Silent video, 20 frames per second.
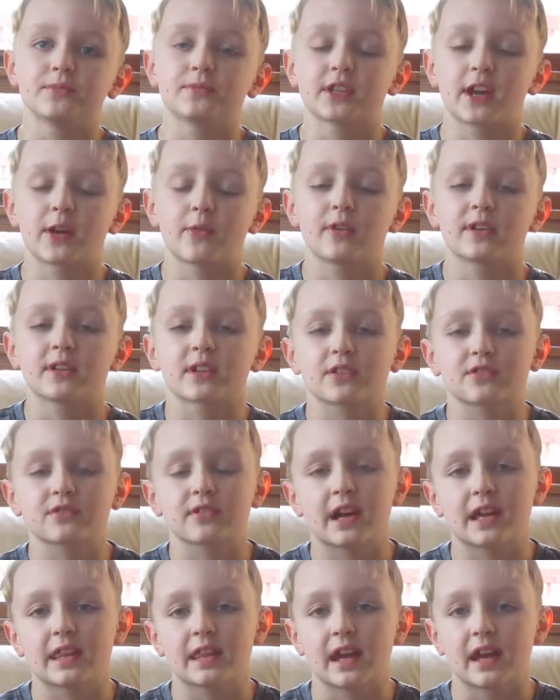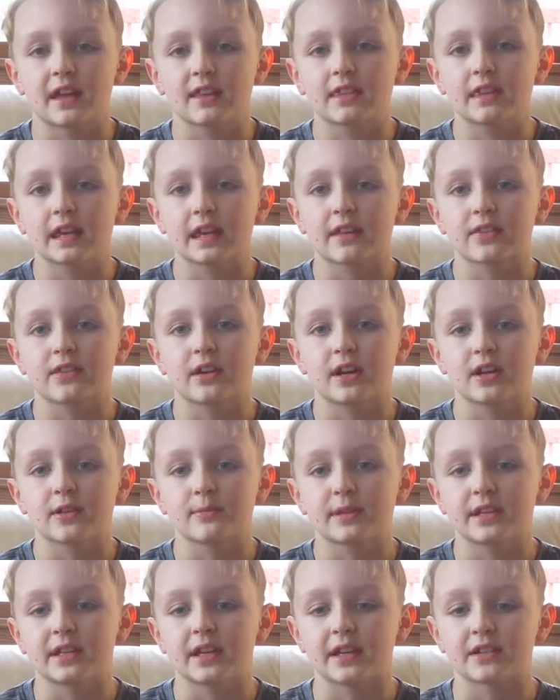So I wanted to try that. Thought it'd
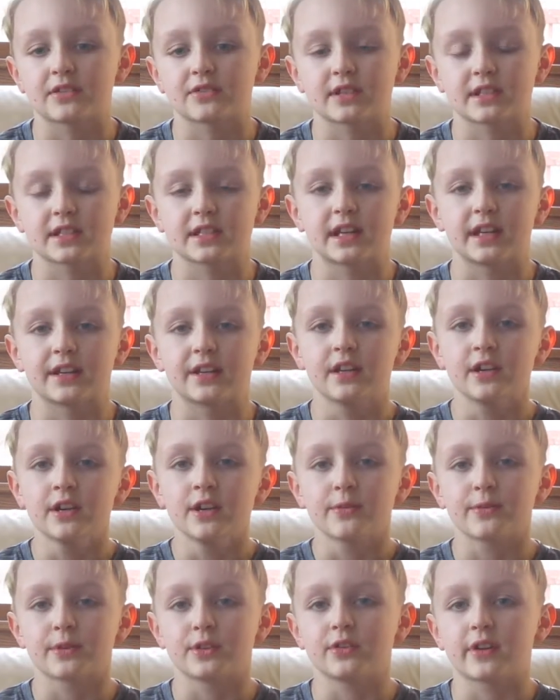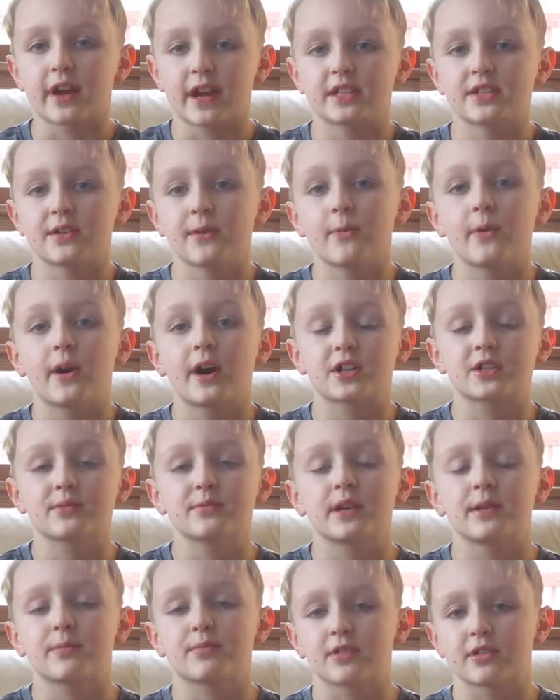be interesting for you guys to watch
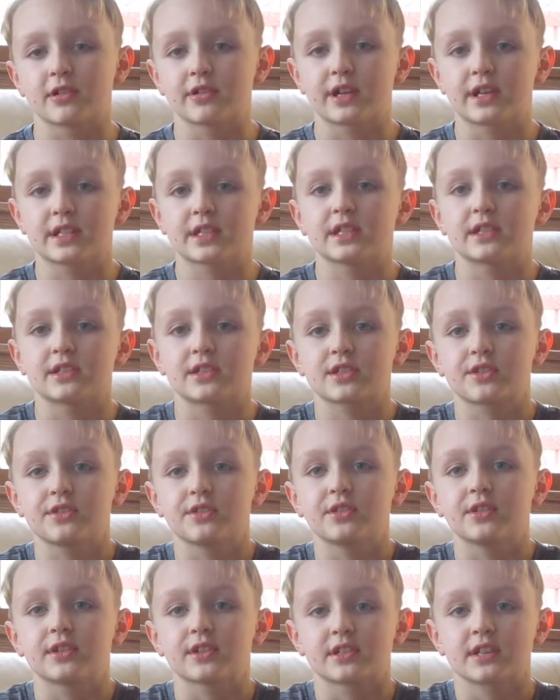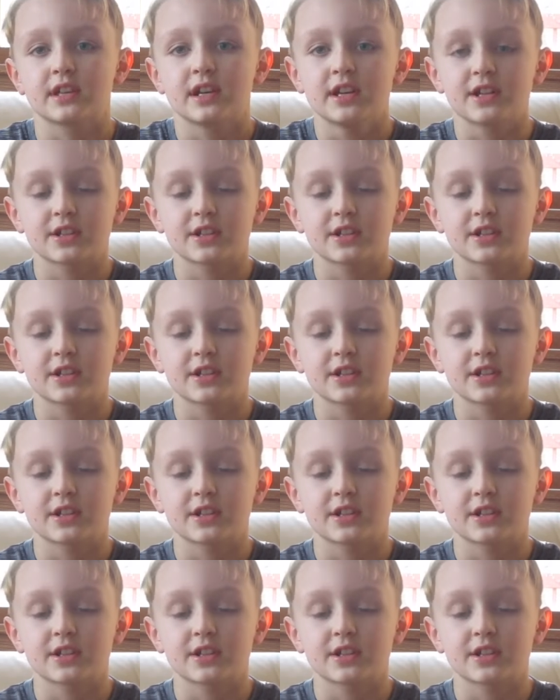me progress in scooters,